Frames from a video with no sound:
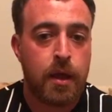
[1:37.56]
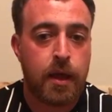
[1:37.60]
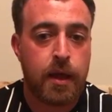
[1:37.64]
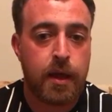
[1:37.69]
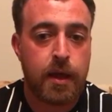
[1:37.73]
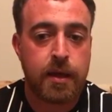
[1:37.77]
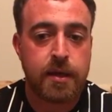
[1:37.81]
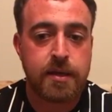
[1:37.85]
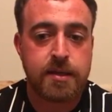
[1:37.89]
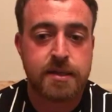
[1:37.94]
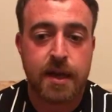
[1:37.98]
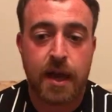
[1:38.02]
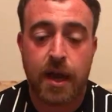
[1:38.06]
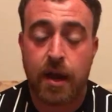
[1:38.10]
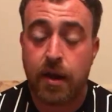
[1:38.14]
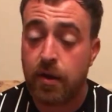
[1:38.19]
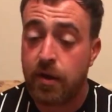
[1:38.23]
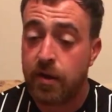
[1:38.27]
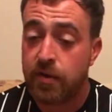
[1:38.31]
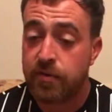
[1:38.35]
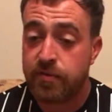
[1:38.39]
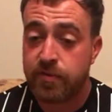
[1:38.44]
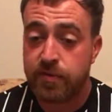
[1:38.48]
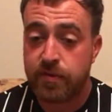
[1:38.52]
uh,
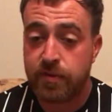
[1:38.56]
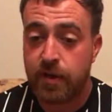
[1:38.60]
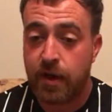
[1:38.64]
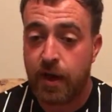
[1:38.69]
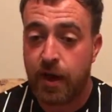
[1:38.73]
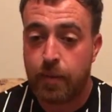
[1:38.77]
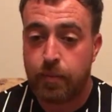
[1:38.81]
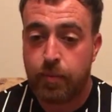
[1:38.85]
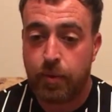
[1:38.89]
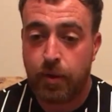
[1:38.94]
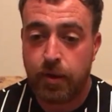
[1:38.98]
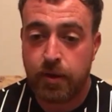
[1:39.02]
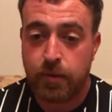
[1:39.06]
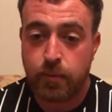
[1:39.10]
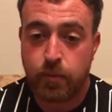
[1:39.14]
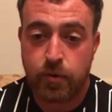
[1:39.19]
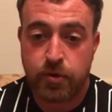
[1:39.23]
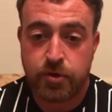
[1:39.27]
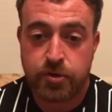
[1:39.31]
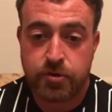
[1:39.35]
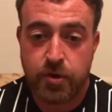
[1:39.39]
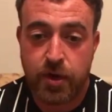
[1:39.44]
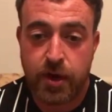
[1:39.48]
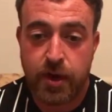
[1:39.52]
starting off, uh, Apollon
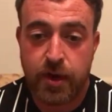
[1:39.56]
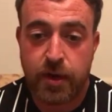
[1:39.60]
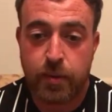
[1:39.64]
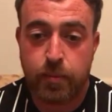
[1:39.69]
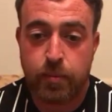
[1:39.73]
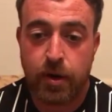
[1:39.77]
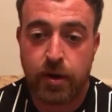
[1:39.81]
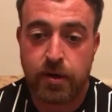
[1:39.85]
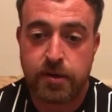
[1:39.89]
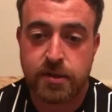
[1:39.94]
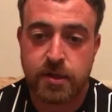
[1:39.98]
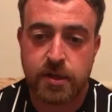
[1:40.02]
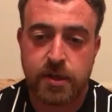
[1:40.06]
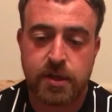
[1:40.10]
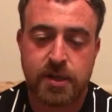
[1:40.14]
were straight at the blocks.